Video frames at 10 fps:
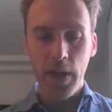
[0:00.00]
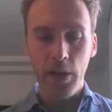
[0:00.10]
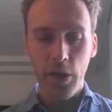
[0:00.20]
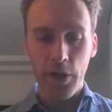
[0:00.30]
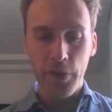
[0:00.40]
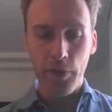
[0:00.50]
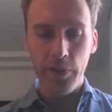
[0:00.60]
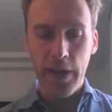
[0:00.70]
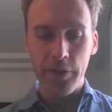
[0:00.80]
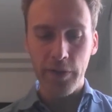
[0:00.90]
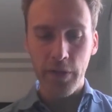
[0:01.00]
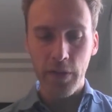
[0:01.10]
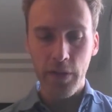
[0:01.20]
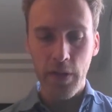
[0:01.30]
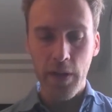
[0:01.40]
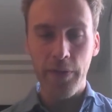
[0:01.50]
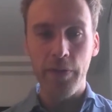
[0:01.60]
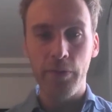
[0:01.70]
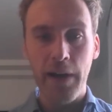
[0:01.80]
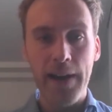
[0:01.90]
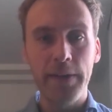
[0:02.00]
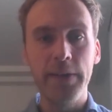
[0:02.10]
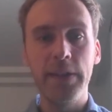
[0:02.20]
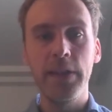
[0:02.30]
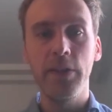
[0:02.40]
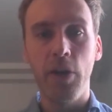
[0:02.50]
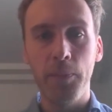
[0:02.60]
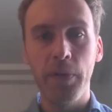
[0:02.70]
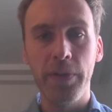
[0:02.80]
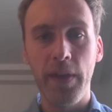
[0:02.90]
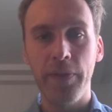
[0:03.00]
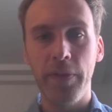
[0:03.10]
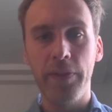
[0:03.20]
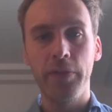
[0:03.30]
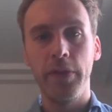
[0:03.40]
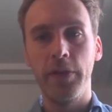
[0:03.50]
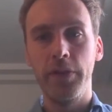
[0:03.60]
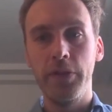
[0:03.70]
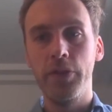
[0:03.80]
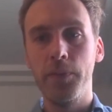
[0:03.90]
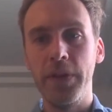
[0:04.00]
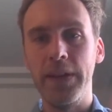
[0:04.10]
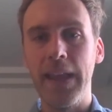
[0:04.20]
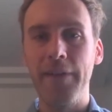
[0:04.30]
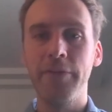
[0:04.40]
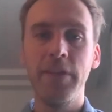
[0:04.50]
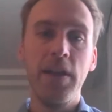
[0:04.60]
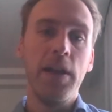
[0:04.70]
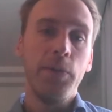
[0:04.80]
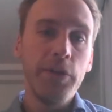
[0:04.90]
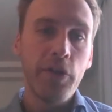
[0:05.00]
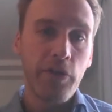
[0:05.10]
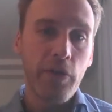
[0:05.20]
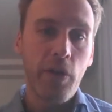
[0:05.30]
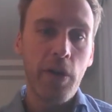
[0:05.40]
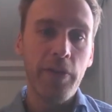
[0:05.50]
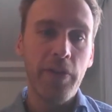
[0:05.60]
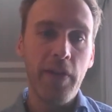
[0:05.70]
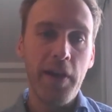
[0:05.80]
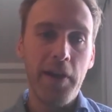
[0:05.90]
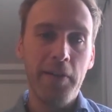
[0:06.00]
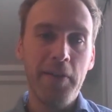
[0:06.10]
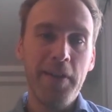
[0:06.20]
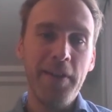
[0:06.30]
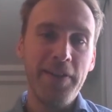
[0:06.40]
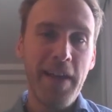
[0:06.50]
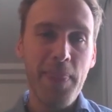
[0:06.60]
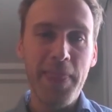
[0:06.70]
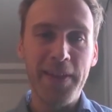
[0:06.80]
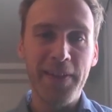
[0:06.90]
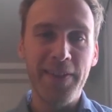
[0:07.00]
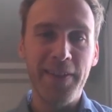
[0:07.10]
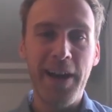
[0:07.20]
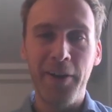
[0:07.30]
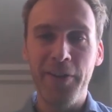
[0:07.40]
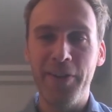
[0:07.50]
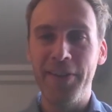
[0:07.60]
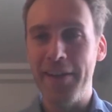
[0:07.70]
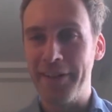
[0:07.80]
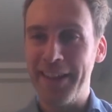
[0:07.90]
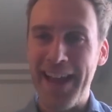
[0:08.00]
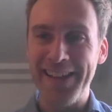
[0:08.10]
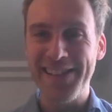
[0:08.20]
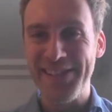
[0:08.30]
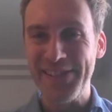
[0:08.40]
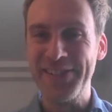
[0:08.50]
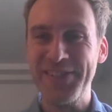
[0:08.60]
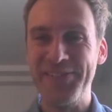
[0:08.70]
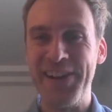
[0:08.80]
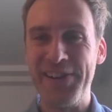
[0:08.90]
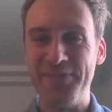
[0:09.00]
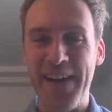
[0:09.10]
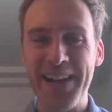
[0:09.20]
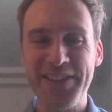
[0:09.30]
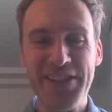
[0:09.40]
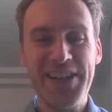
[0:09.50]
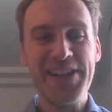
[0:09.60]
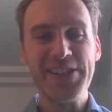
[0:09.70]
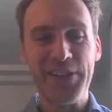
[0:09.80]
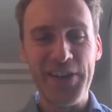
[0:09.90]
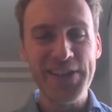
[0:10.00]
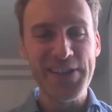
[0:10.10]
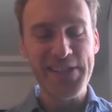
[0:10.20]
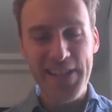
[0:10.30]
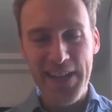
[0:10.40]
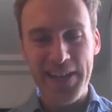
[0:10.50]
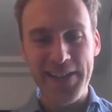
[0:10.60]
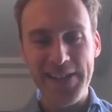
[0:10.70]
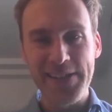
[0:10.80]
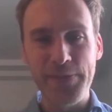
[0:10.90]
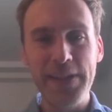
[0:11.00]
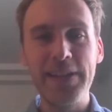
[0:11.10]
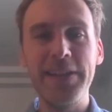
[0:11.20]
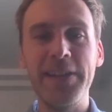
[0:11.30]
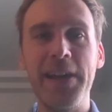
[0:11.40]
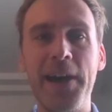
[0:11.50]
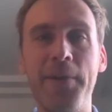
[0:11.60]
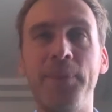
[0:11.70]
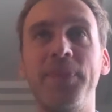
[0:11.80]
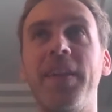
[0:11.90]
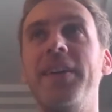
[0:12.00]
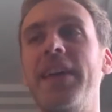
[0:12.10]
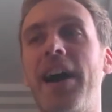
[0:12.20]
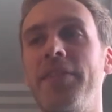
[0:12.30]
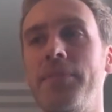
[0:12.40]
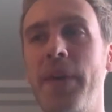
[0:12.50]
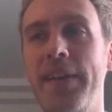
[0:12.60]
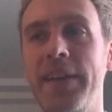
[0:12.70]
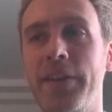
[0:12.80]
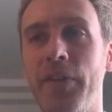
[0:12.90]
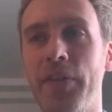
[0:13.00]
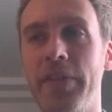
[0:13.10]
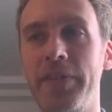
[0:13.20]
a lot of national sovereignty competences to an European level, which of course is something the Council never likes to do very much. So also there, it's really depending on the